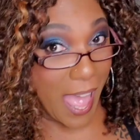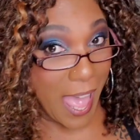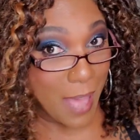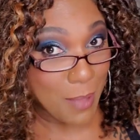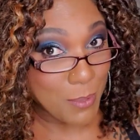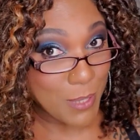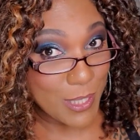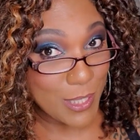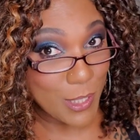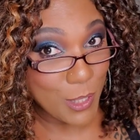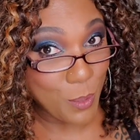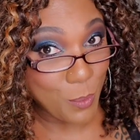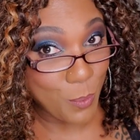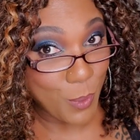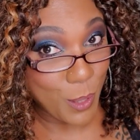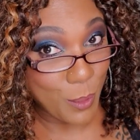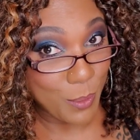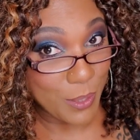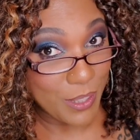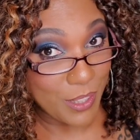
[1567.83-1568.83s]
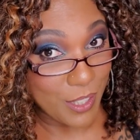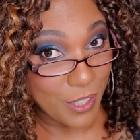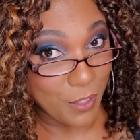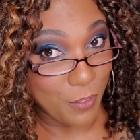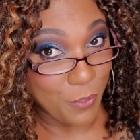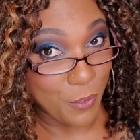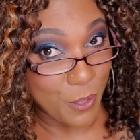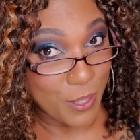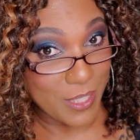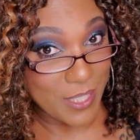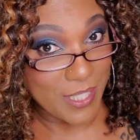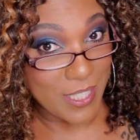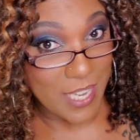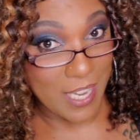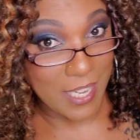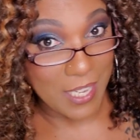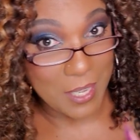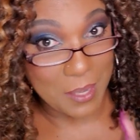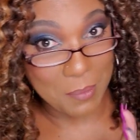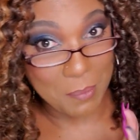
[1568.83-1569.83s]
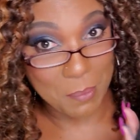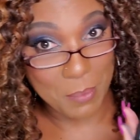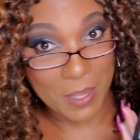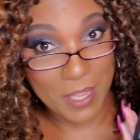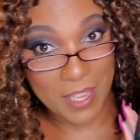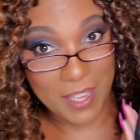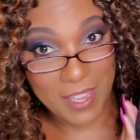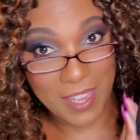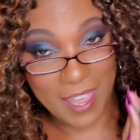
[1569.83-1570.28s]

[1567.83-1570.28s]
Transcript: I was a little worried there for a second, but